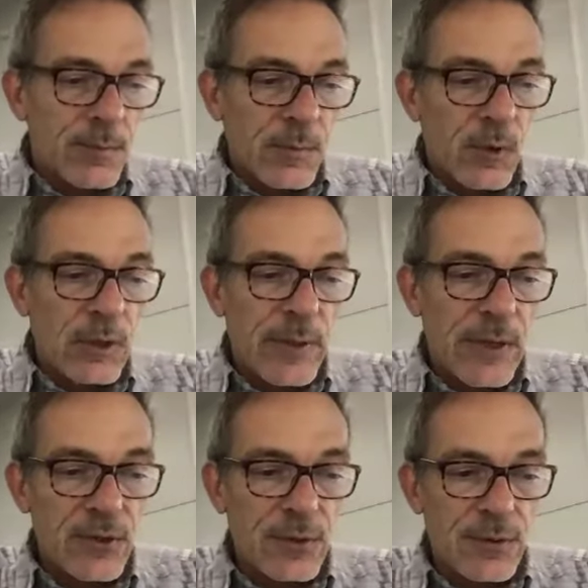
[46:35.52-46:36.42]
great
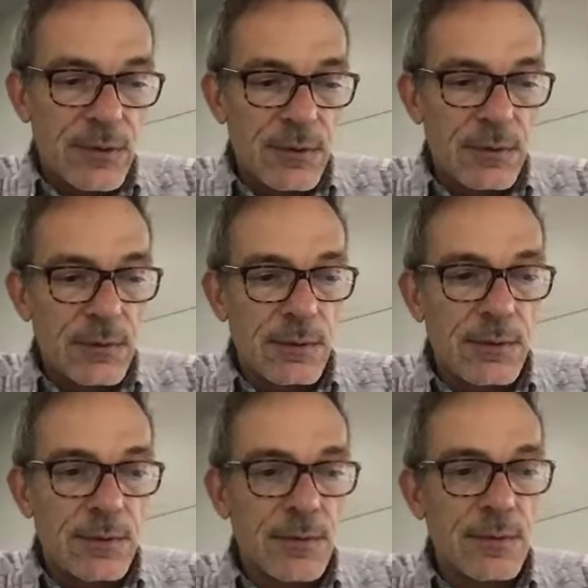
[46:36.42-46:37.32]
patience
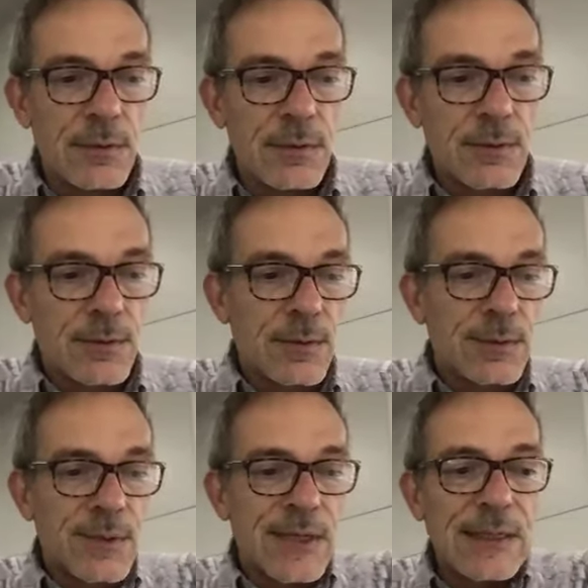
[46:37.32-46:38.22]
is
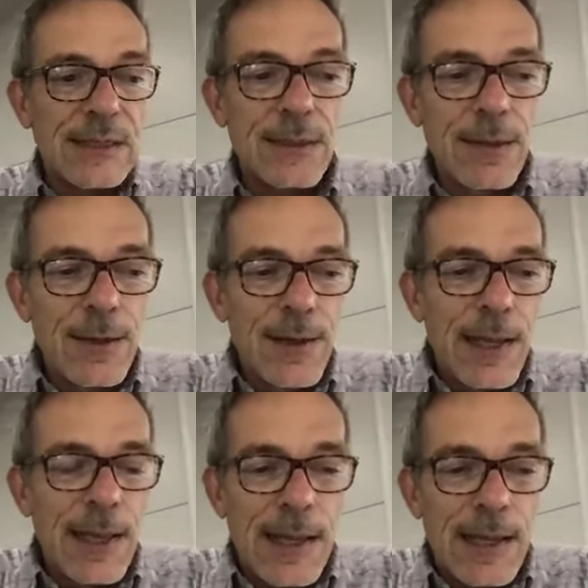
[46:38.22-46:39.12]
keen,
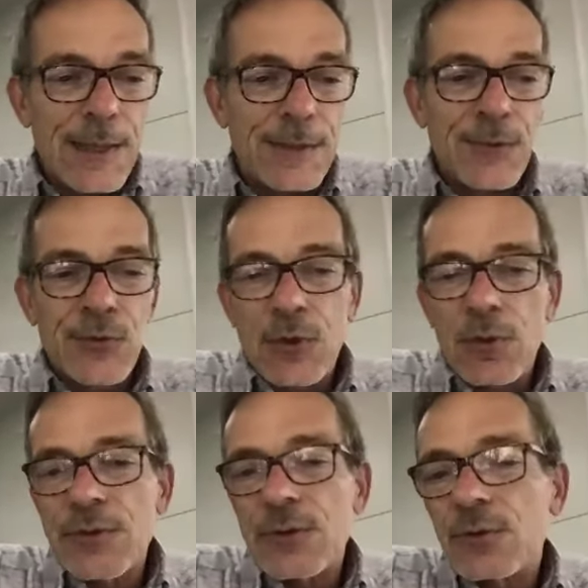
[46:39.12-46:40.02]
and
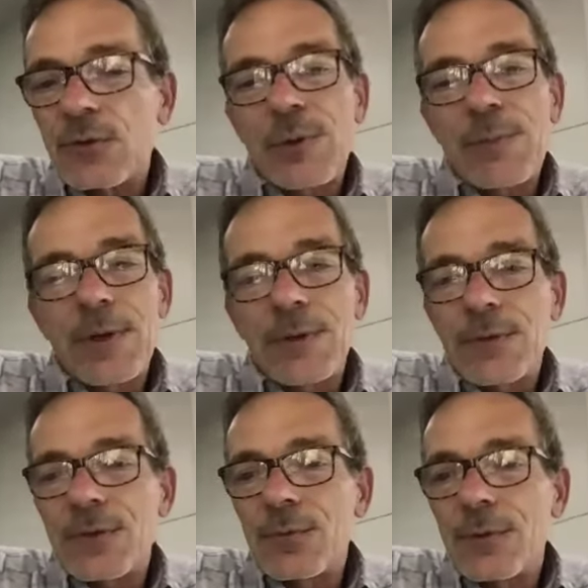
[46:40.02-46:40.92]
also to remind our
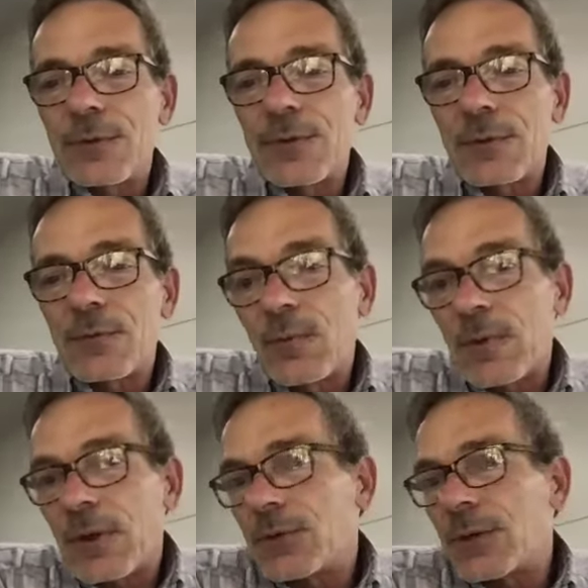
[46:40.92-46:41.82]
students and
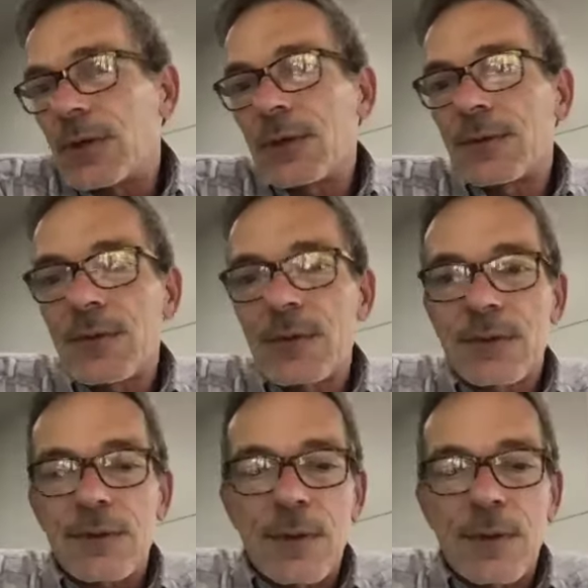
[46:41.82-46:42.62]
remind your kids that